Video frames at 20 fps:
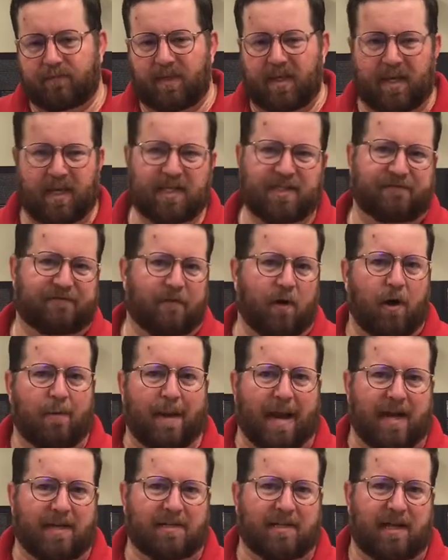as far
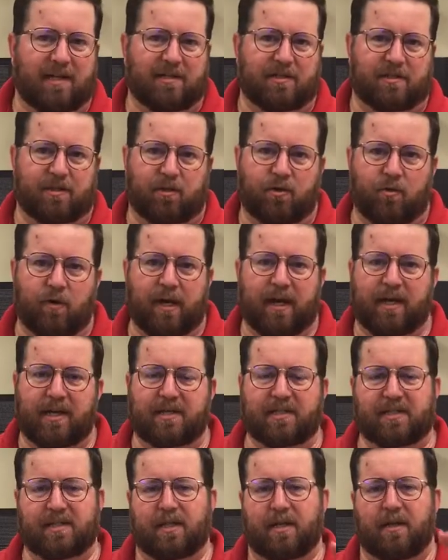back as the
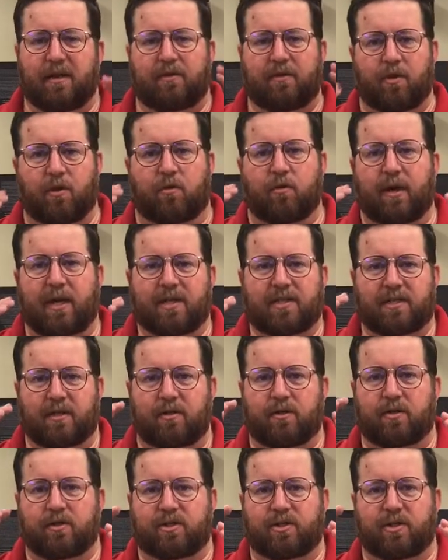Greeks
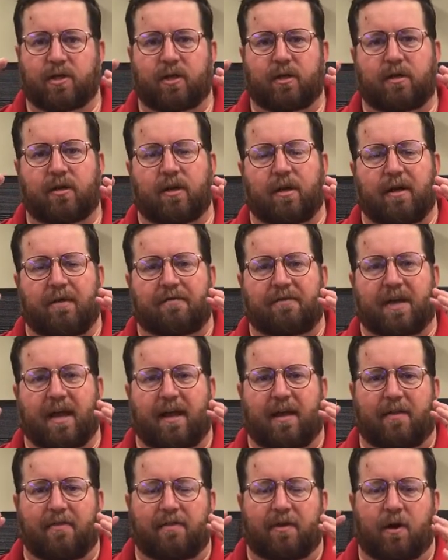understood
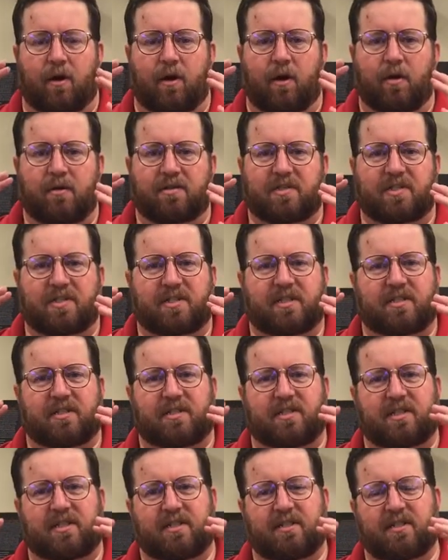that the Earth
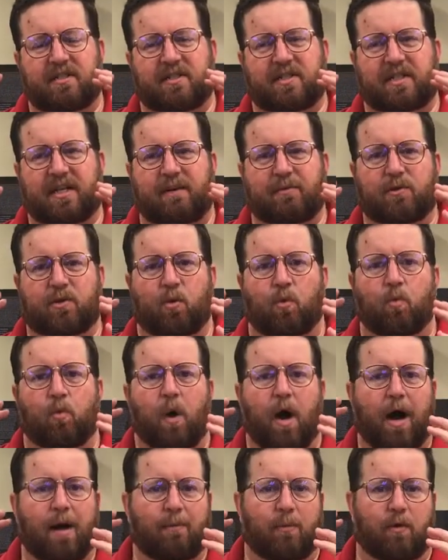seem to
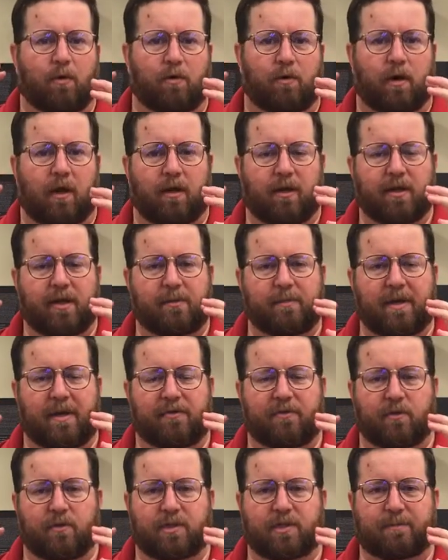wobble a little
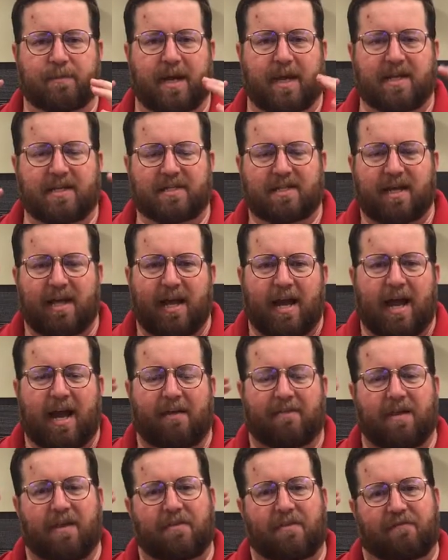bit through space,
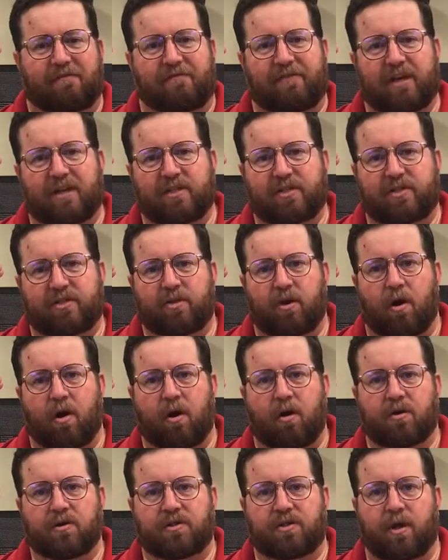and that the fixed
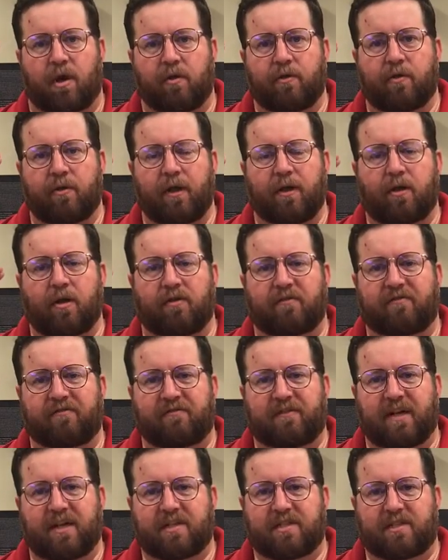stars, although they look
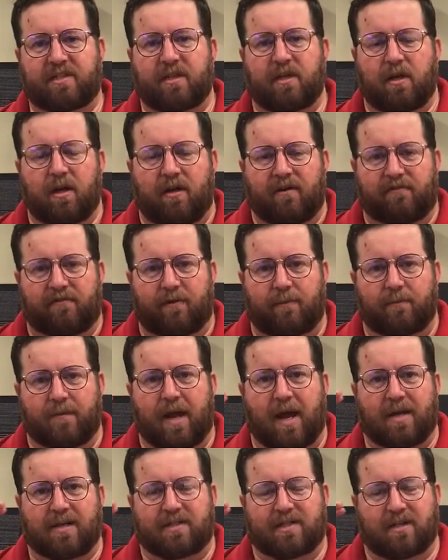fixed from
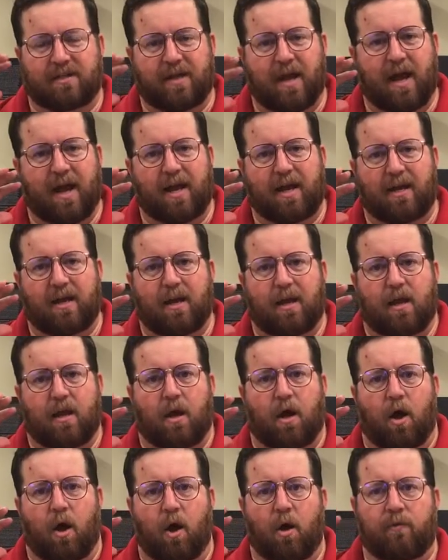night to night,
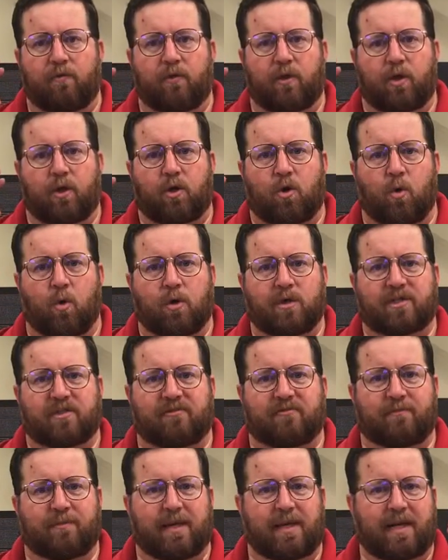over the course
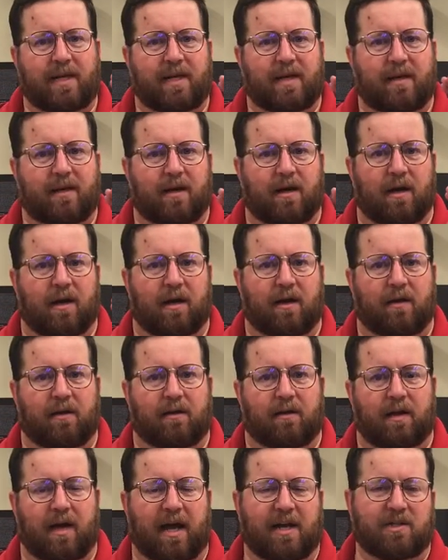of many
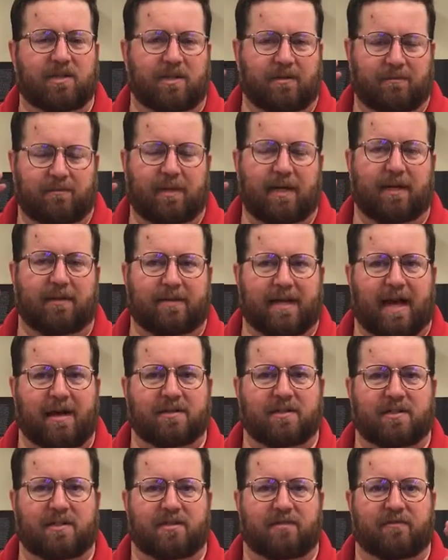
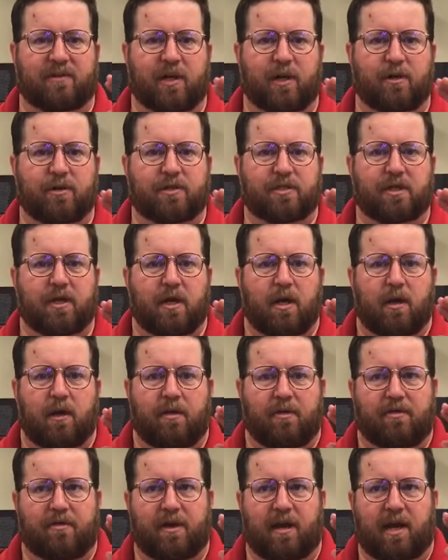thousands of years,
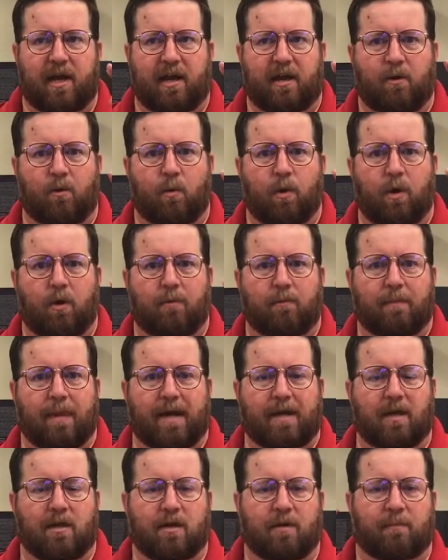they will
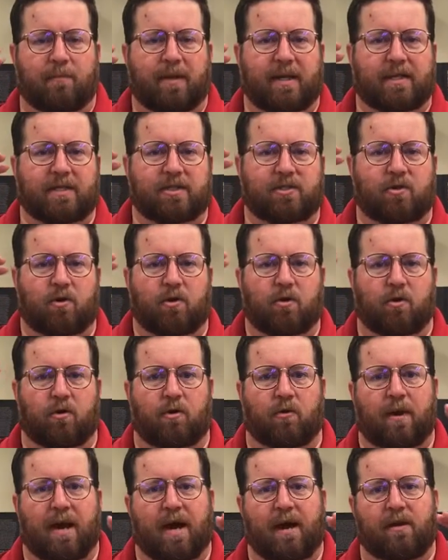make a complete circle
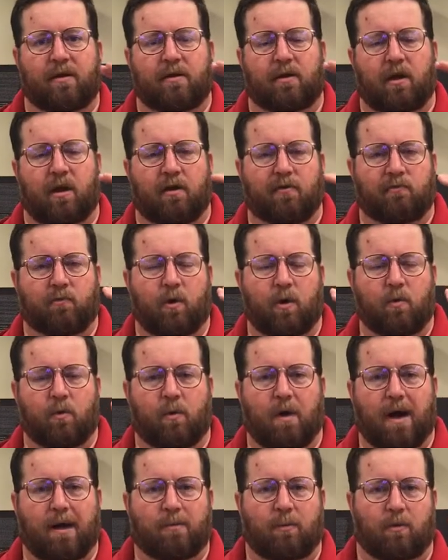around of one
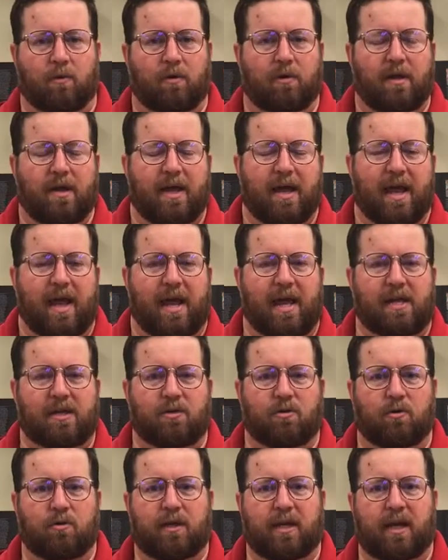wobble, and
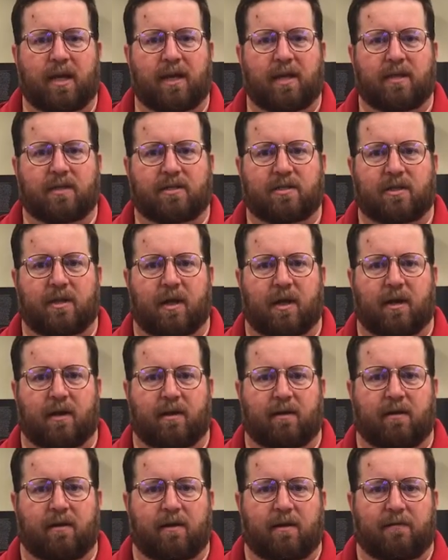you'll get
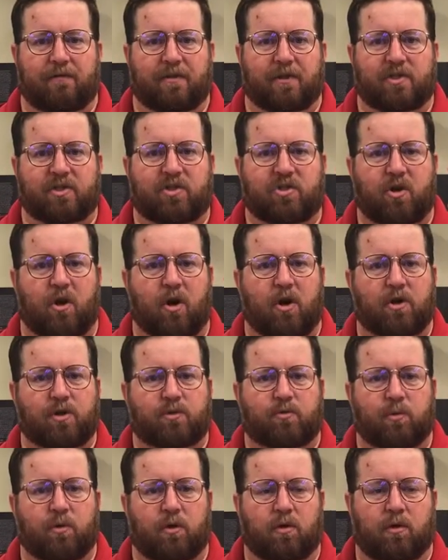the
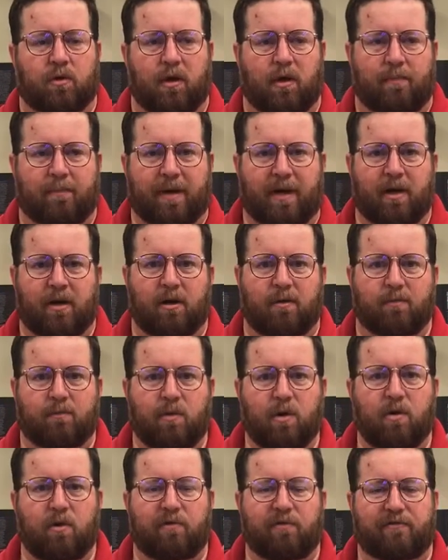stars will appear to
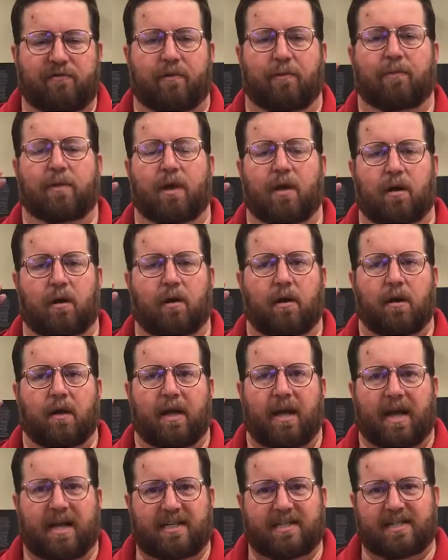move from their
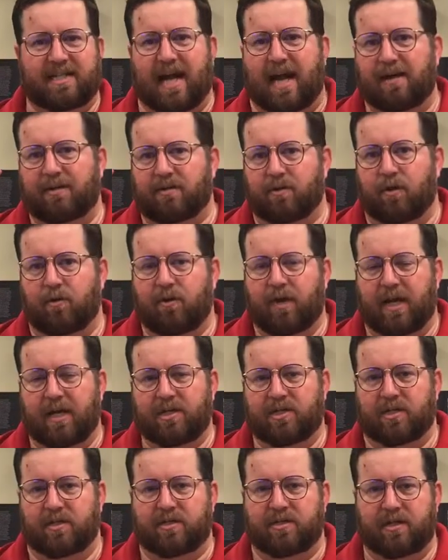exact
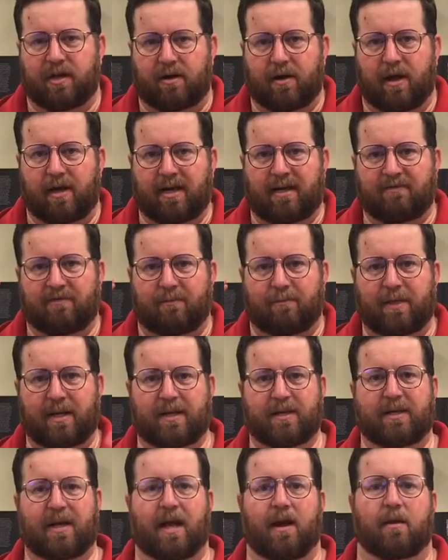locations. They're not even
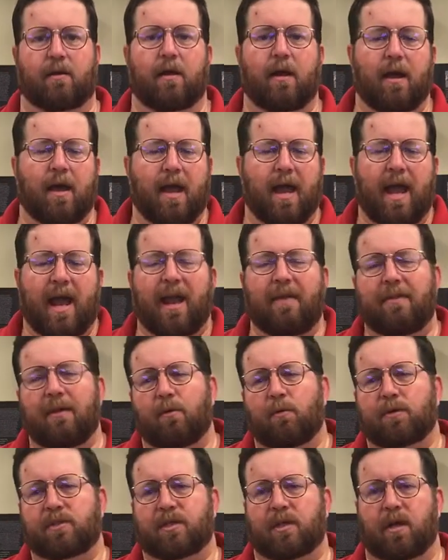pinned down. And there
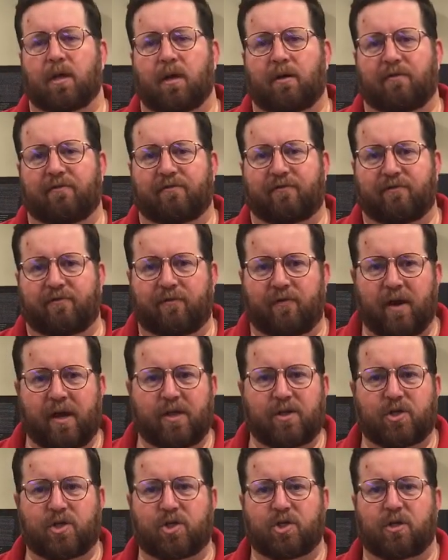was a
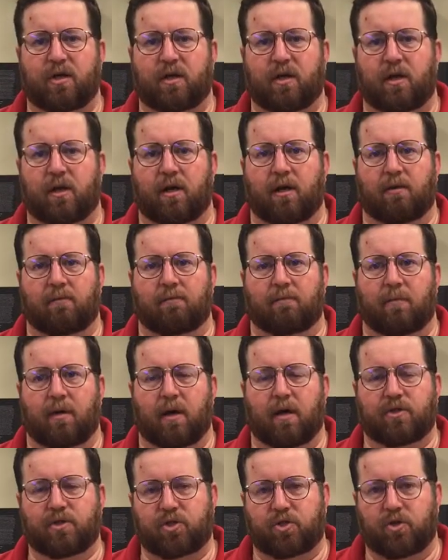French
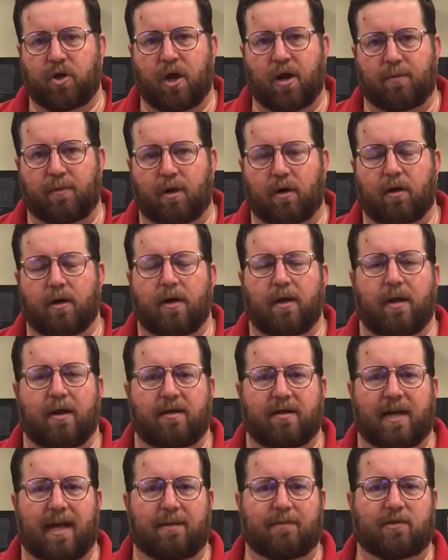astronomer
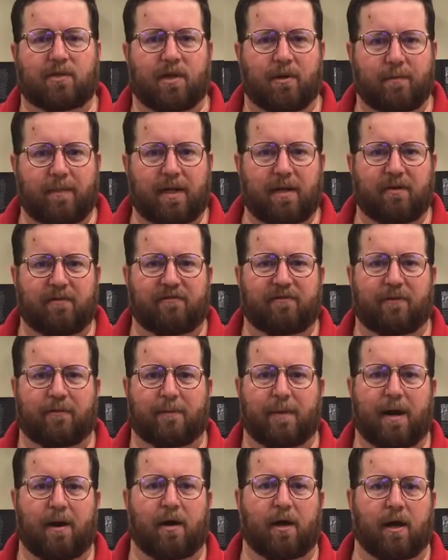named Camille
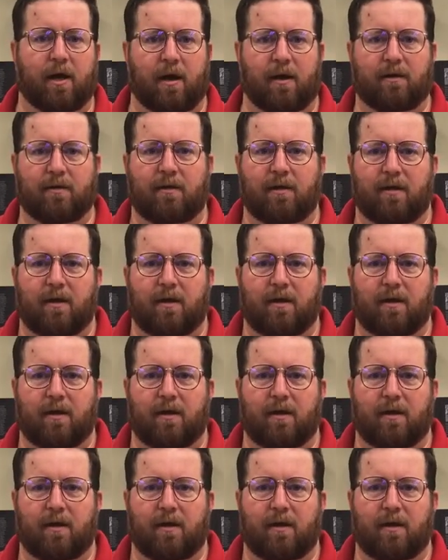Flammarion.